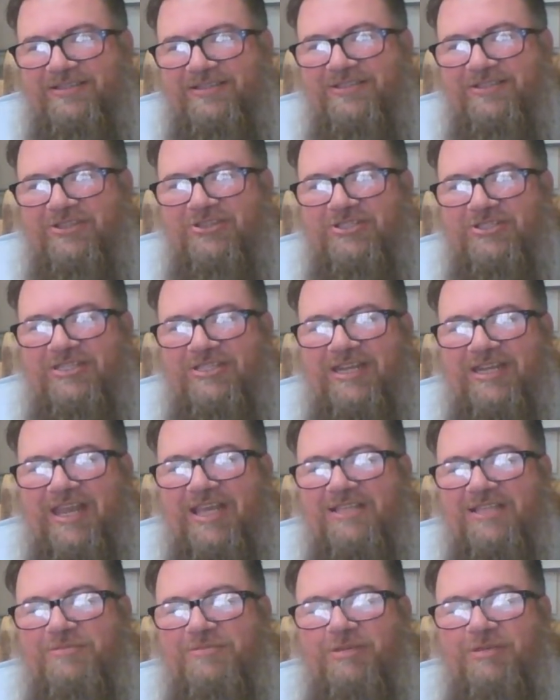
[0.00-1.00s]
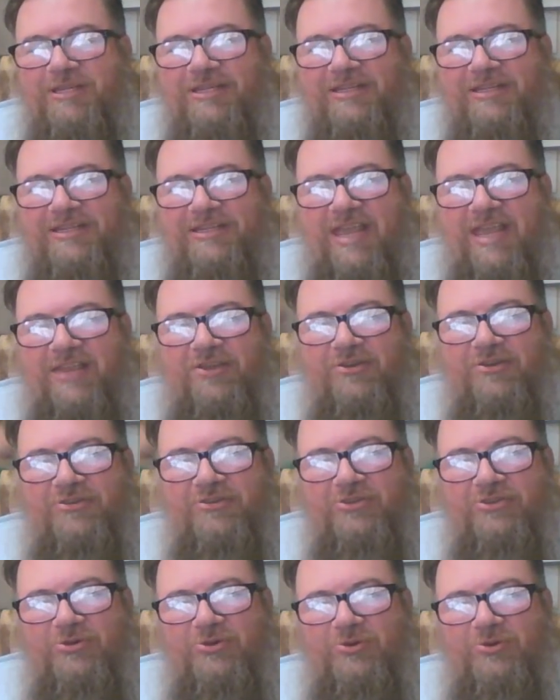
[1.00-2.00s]
So she'd ask me to take her
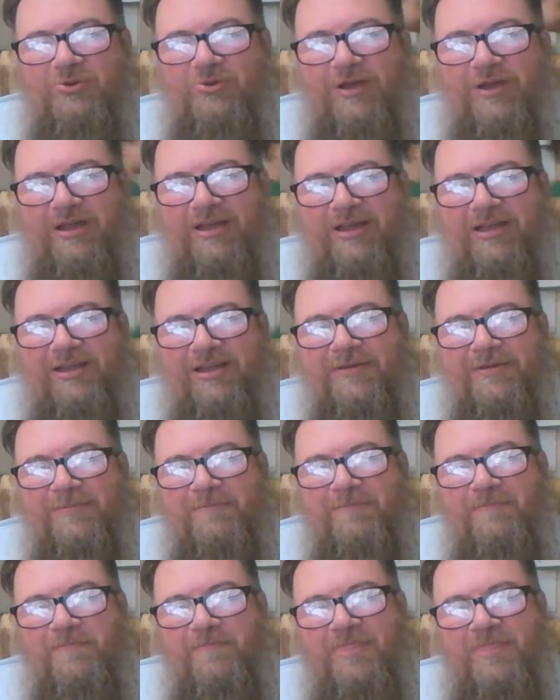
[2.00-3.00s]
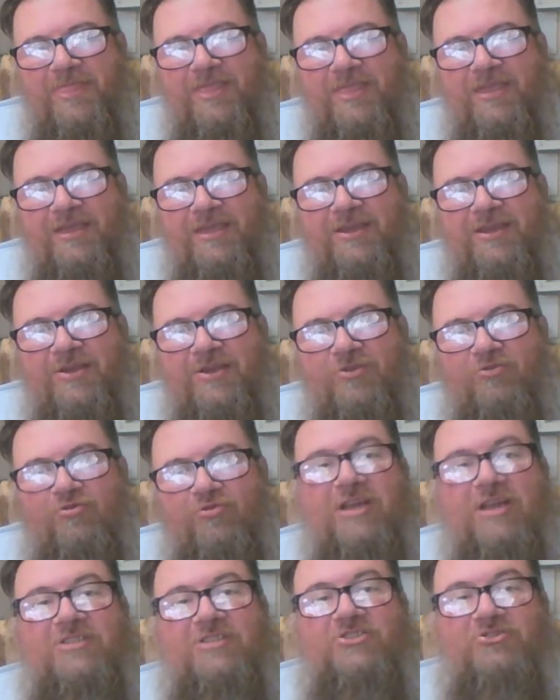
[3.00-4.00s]
to
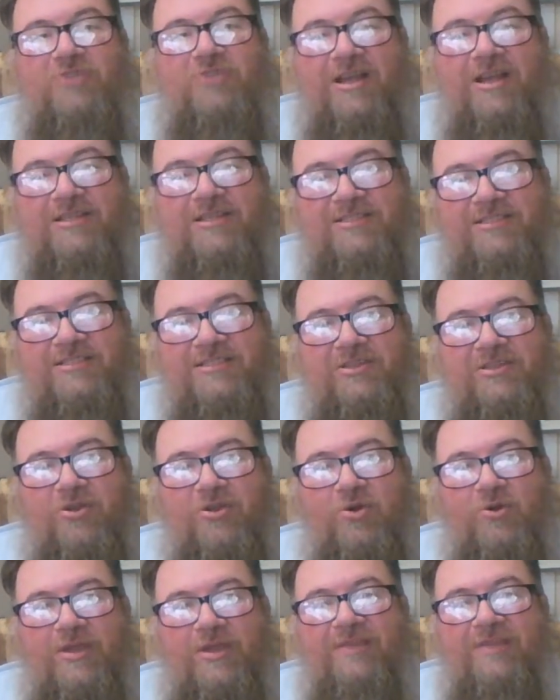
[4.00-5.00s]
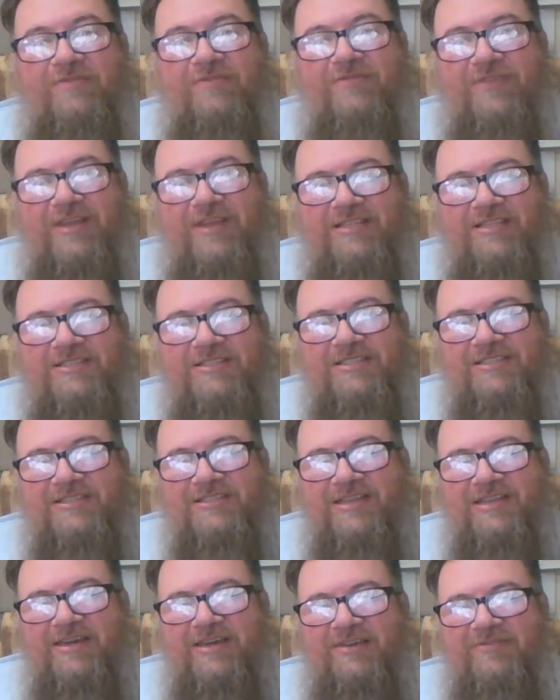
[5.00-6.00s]
restaurants to go eat fish and
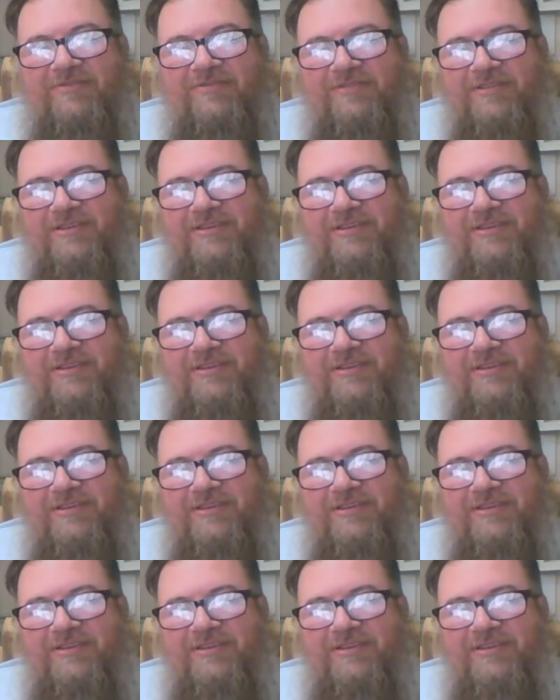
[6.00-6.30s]
stuff.